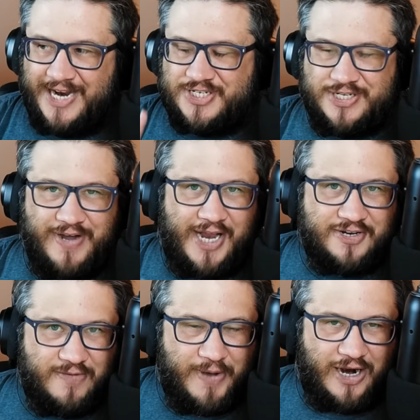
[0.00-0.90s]
do enter
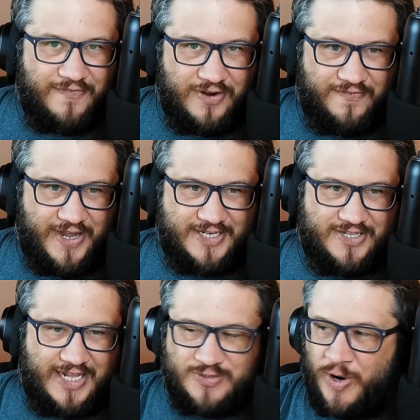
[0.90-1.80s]
the battlefield effect. So
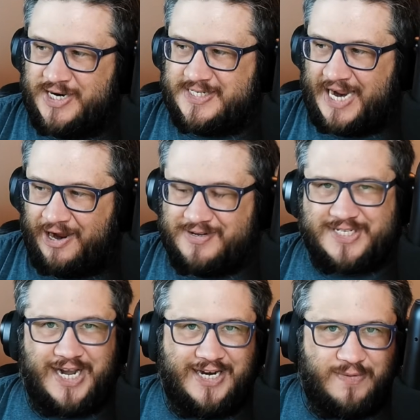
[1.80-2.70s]
that's one
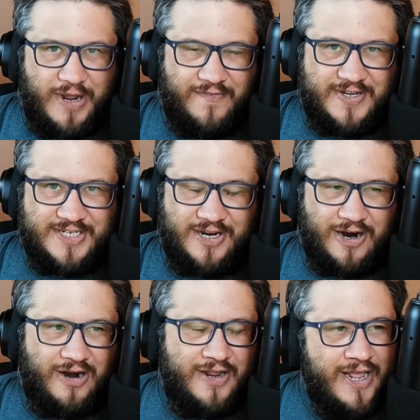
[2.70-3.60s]
downside to manifesting a
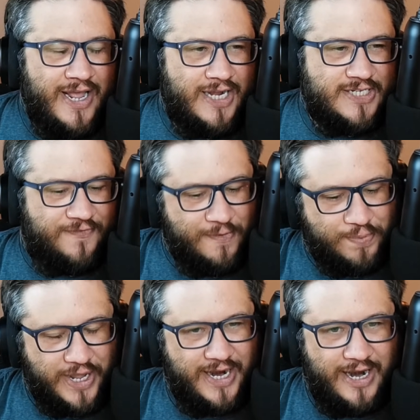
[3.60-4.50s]
card, is if you're
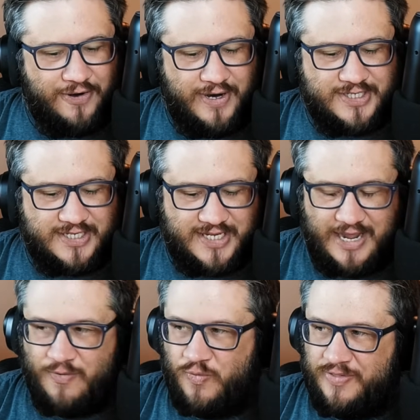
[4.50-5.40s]
playing any creature that
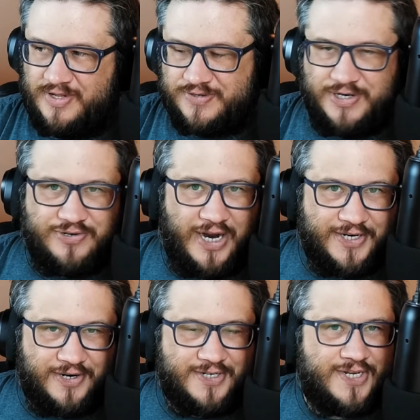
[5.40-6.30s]
say, when this creature
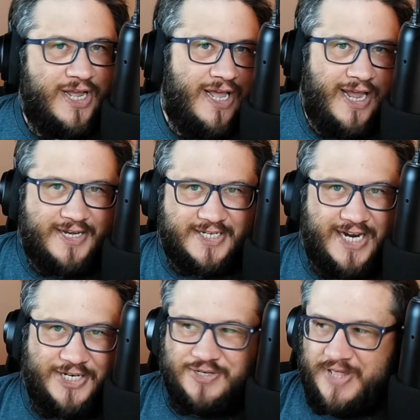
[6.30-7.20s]
enters, it does
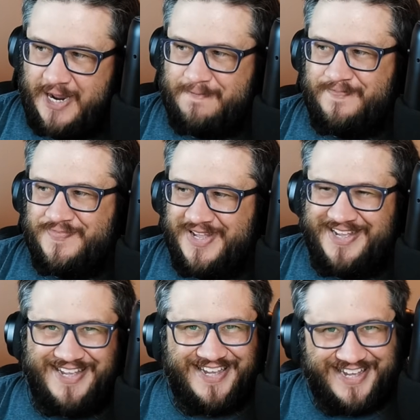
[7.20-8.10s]
not do that.
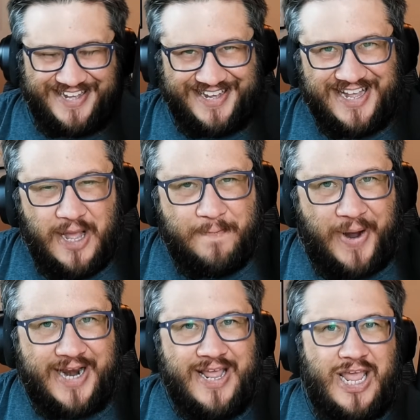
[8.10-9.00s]

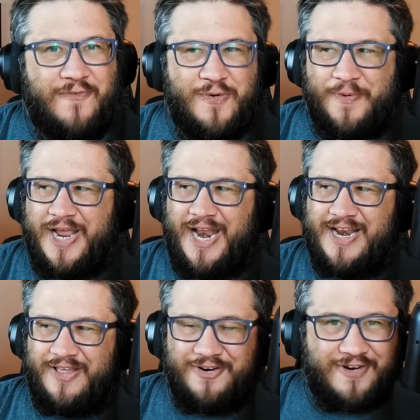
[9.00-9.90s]
But if you're playing any
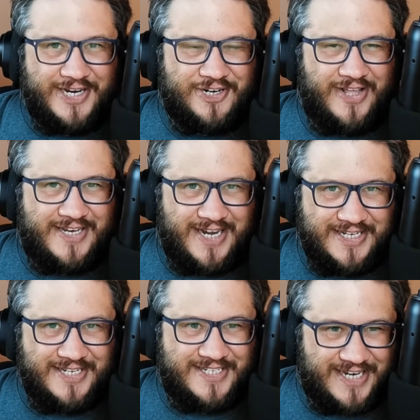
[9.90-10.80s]
other creature that
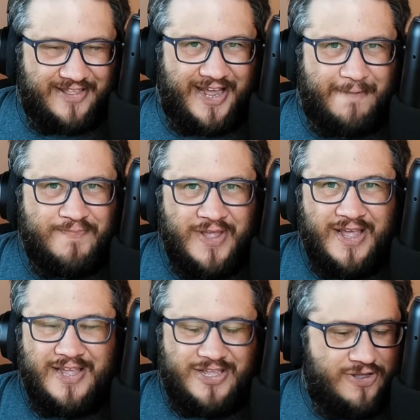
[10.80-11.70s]
doesn't say that,
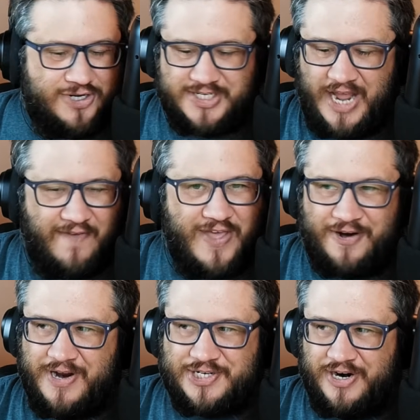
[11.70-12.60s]
you just have that
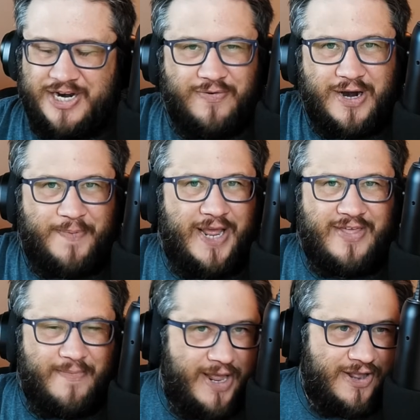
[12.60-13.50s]
creature, and you were going to pay
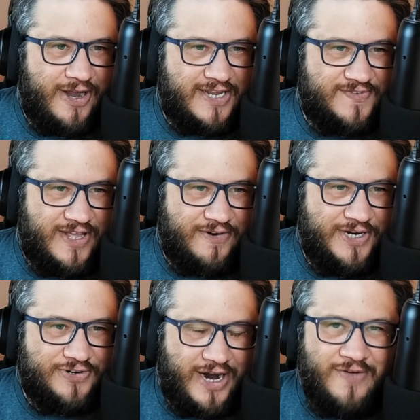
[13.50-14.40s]
that mana cost for that
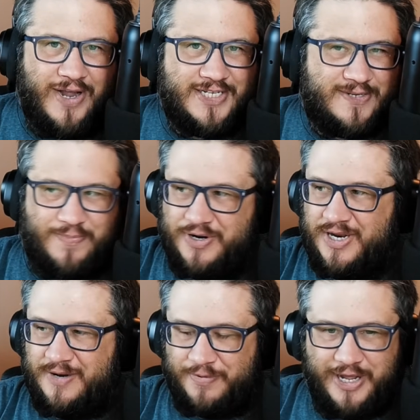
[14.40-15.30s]
creature anyways to put it
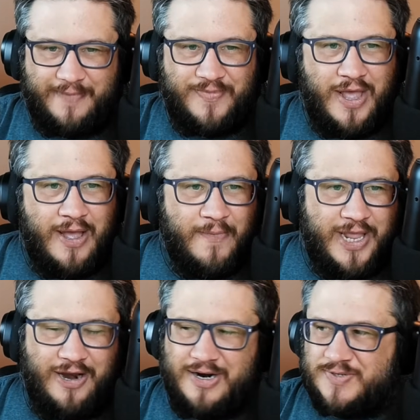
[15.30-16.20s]
into play.
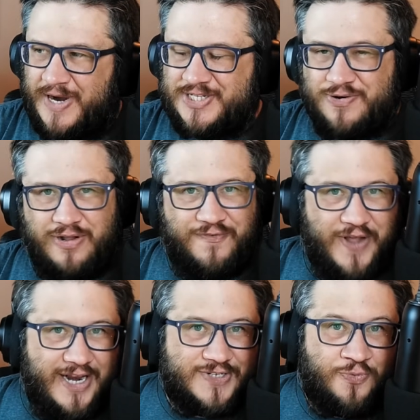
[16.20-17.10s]
Here's why Scroll of
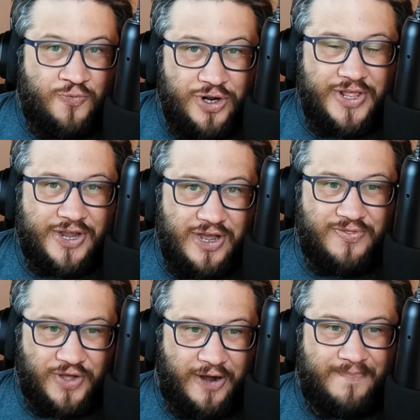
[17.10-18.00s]
Fate is really good, though.